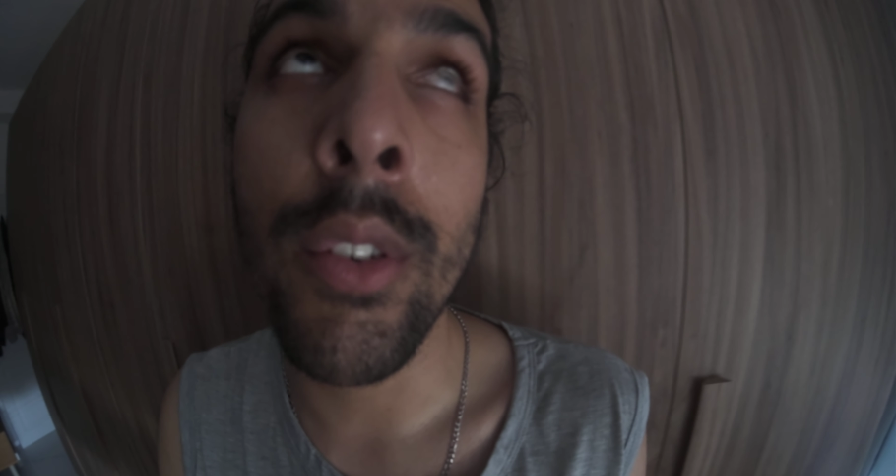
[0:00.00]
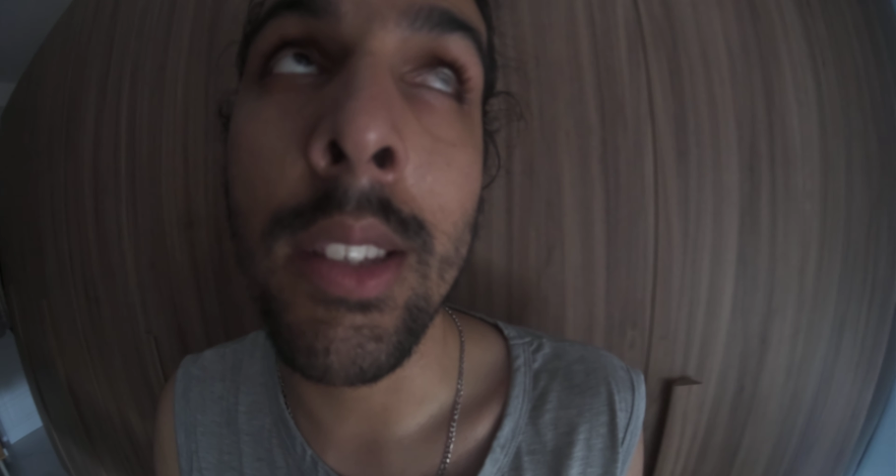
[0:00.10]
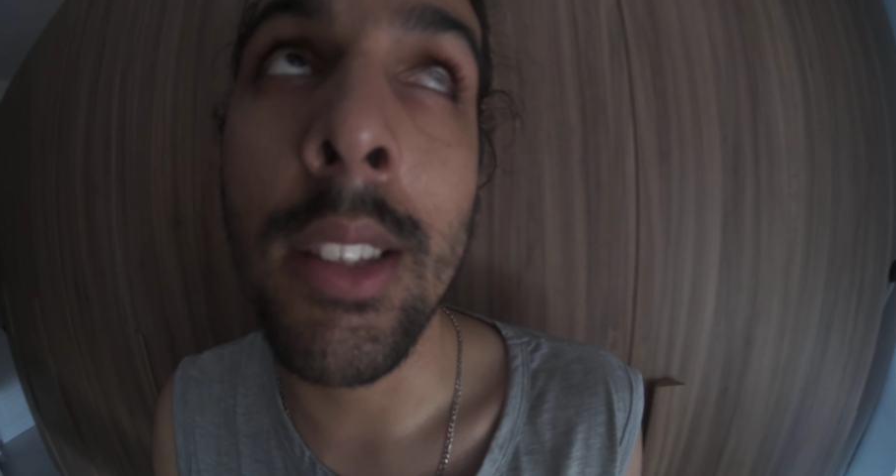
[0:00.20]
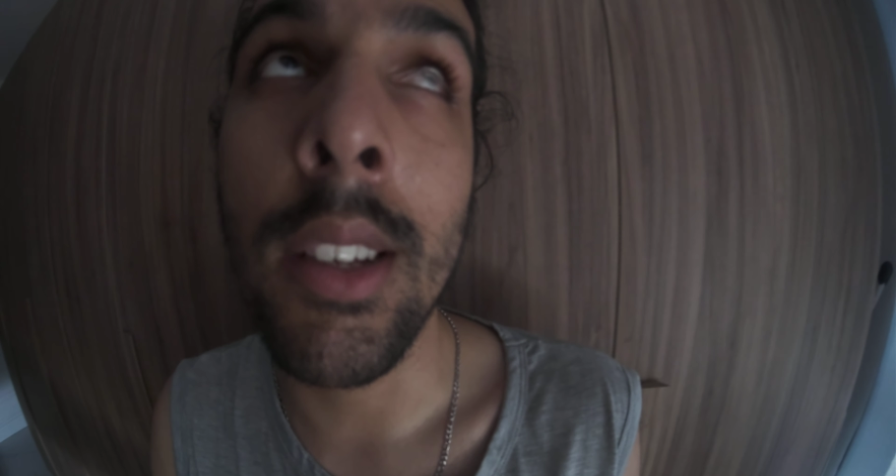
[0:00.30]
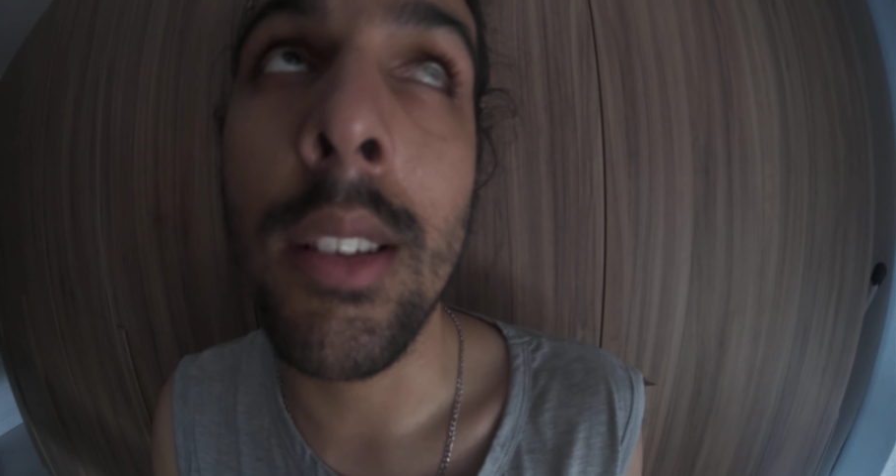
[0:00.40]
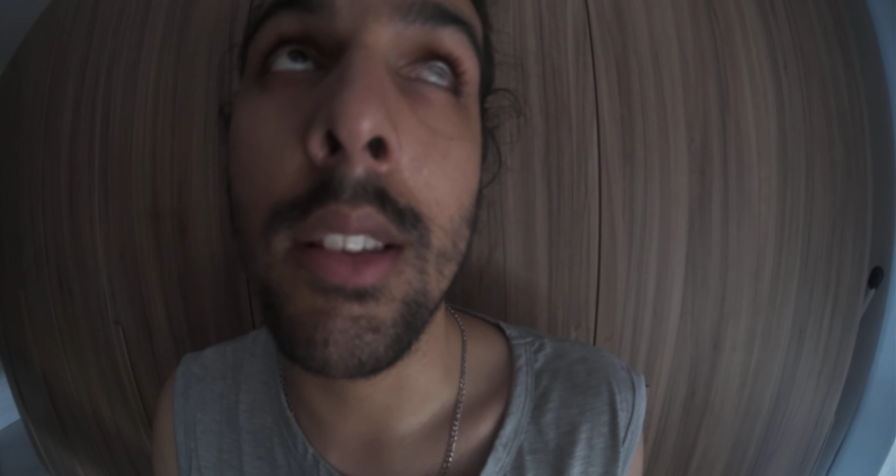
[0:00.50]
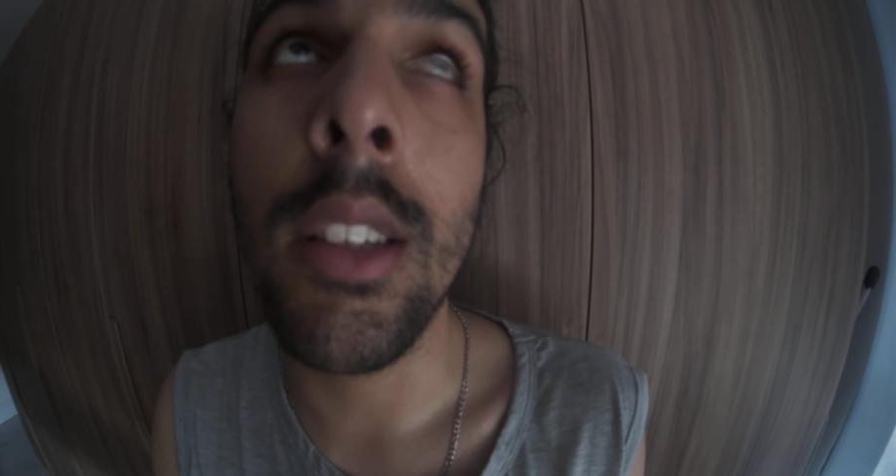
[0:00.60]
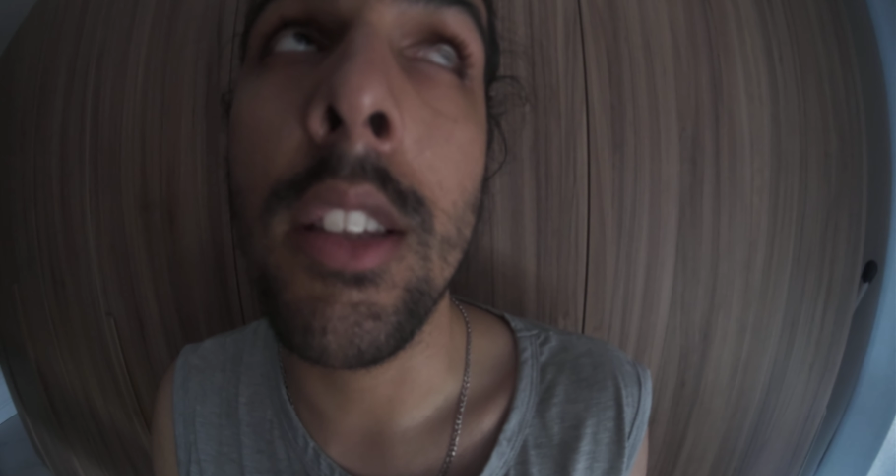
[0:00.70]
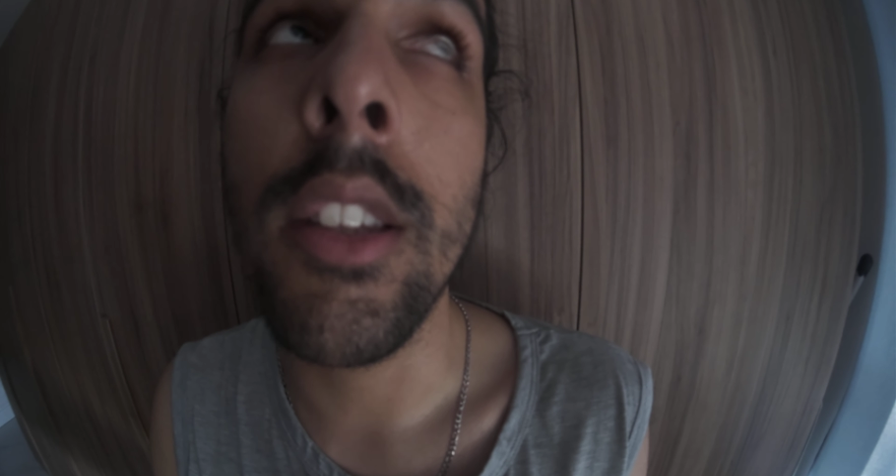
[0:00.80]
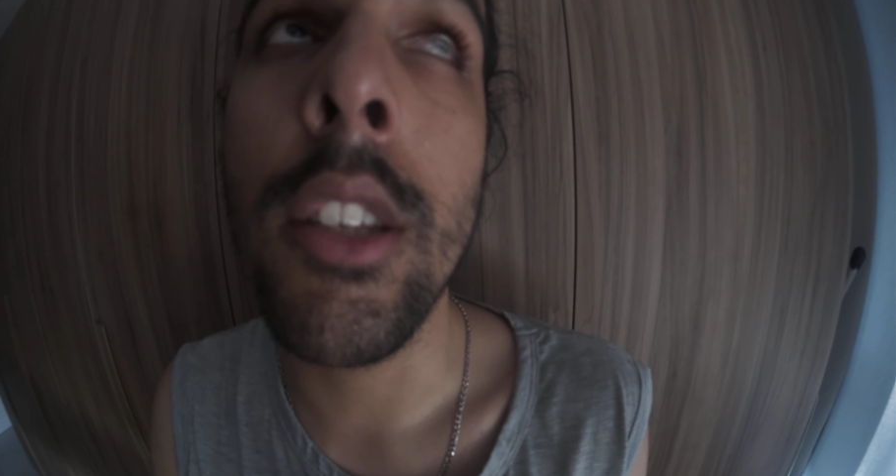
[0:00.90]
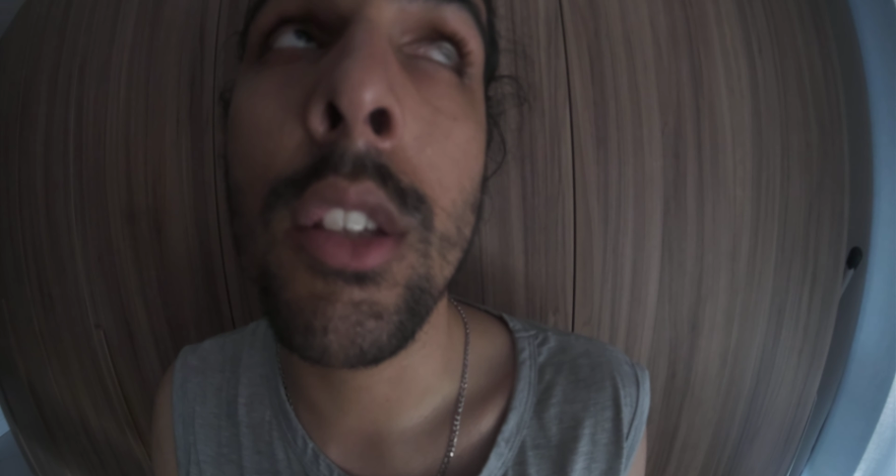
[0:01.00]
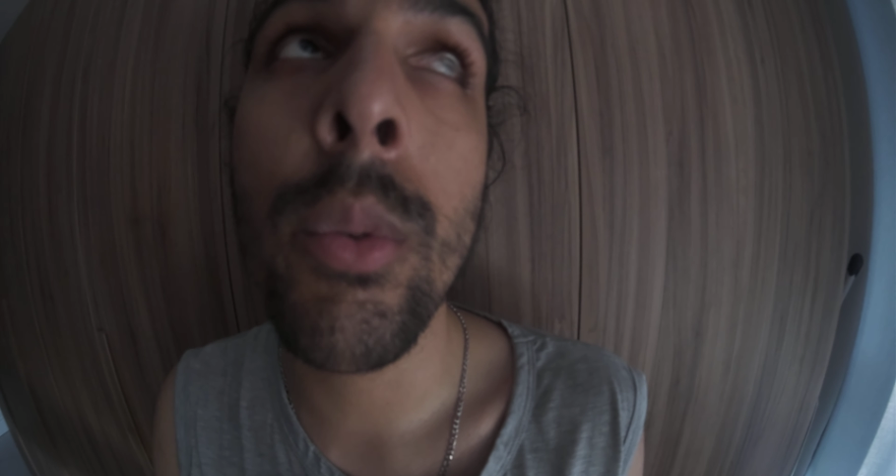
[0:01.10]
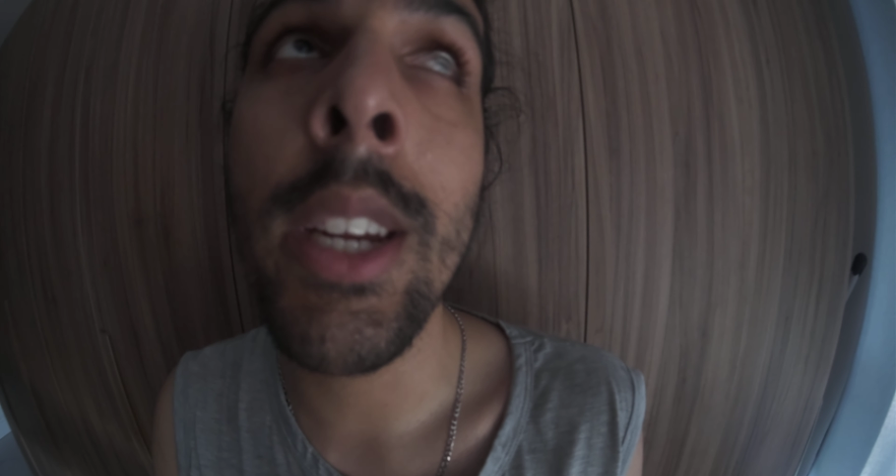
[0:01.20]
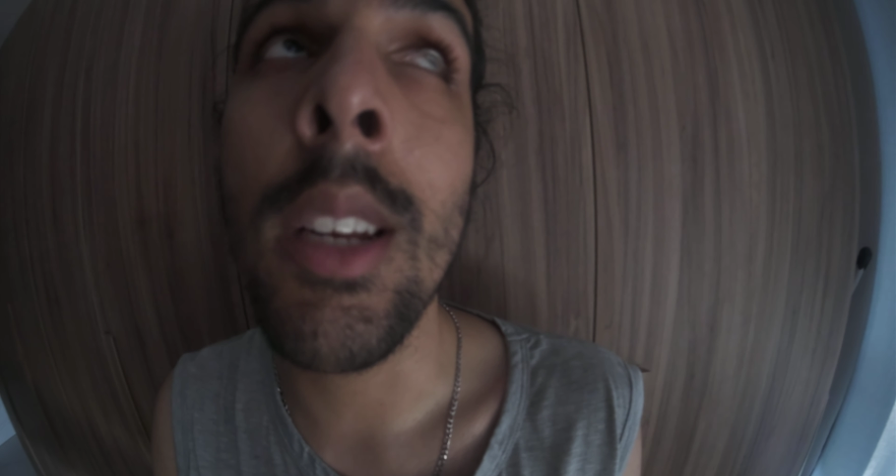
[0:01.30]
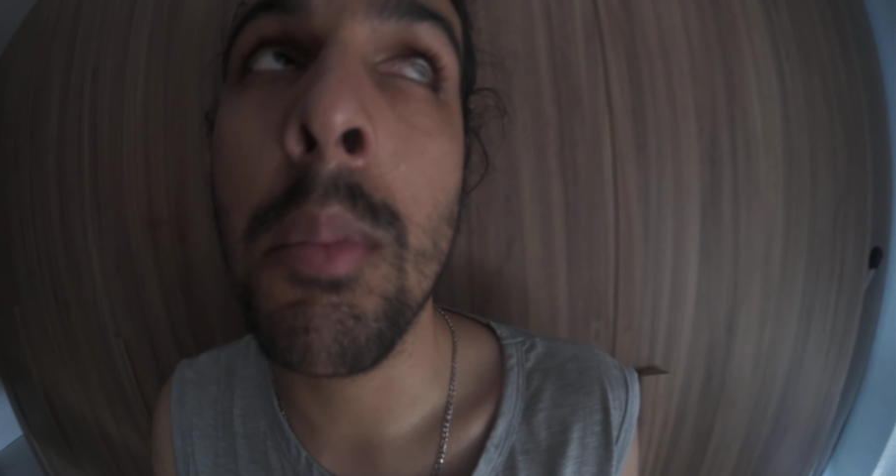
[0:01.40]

is the screen.